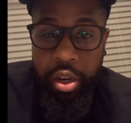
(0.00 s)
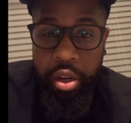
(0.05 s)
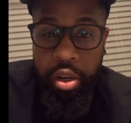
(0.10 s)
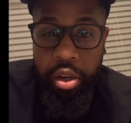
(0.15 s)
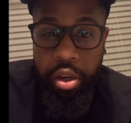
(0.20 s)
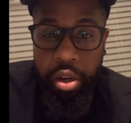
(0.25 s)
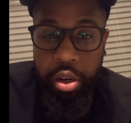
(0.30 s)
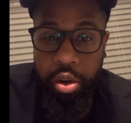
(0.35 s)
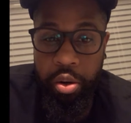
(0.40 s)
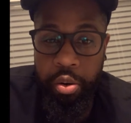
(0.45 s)

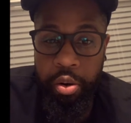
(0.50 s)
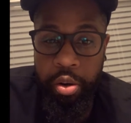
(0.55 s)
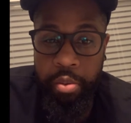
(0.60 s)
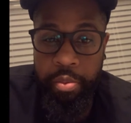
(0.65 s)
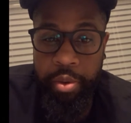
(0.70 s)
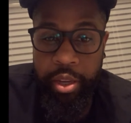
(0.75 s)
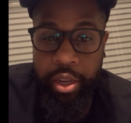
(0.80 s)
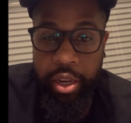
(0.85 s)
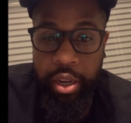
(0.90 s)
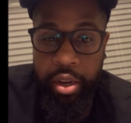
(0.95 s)
Yeah. You know what
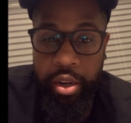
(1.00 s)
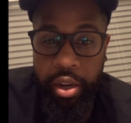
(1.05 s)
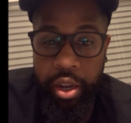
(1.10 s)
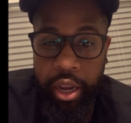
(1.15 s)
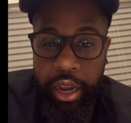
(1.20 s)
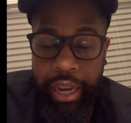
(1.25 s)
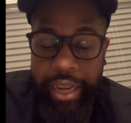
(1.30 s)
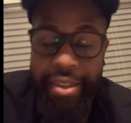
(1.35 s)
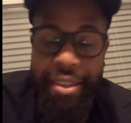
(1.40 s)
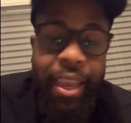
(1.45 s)
I mean?
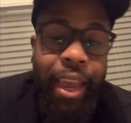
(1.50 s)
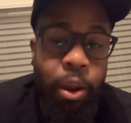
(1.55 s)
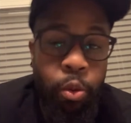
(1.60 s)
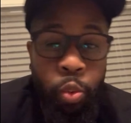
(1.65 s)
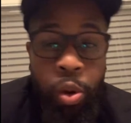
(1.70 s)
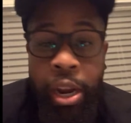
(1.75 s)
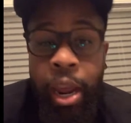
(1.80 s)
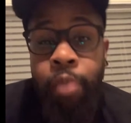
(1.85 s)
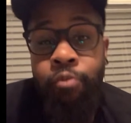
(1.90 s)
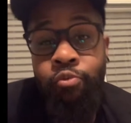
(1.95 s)
It's like
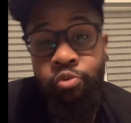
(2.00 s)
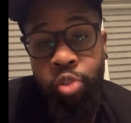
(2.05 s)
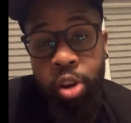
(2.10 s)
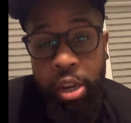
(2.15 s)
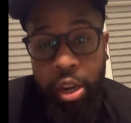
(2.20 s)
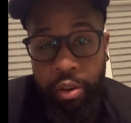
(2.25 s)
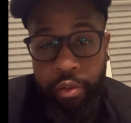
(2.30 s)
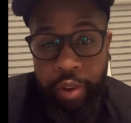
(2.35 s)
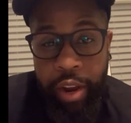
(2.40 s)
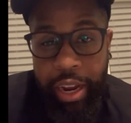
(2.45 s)
when I'm
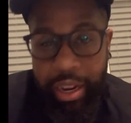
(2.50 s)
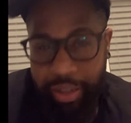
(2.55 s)
running, right?